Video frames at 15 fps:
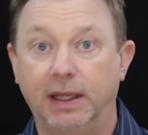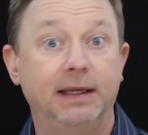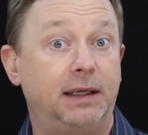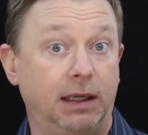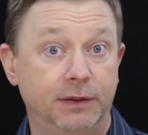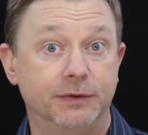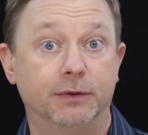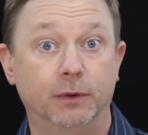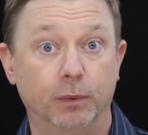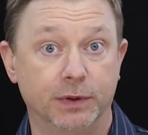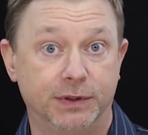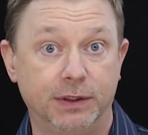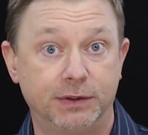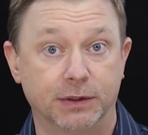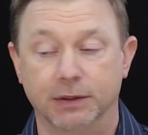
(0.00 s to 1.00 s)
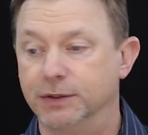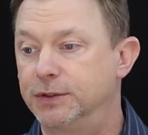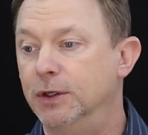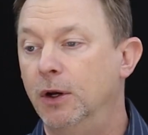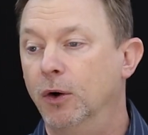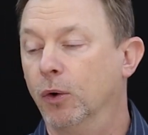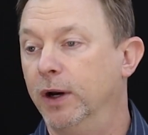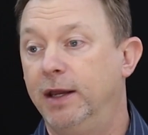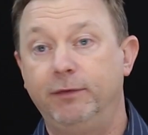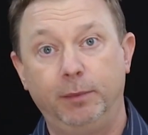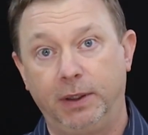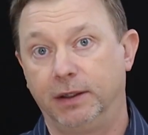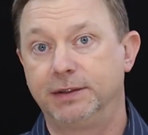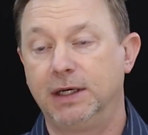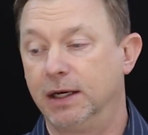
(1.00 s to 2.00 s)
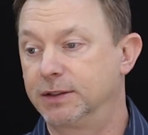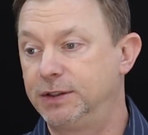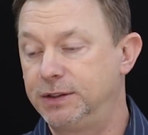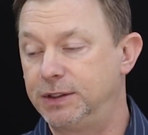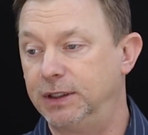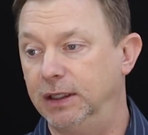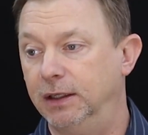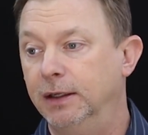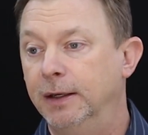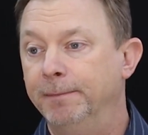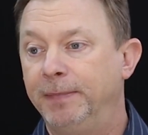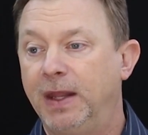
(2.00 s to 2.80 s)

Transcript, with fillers: like insulin resistance or heavy metal toxicity,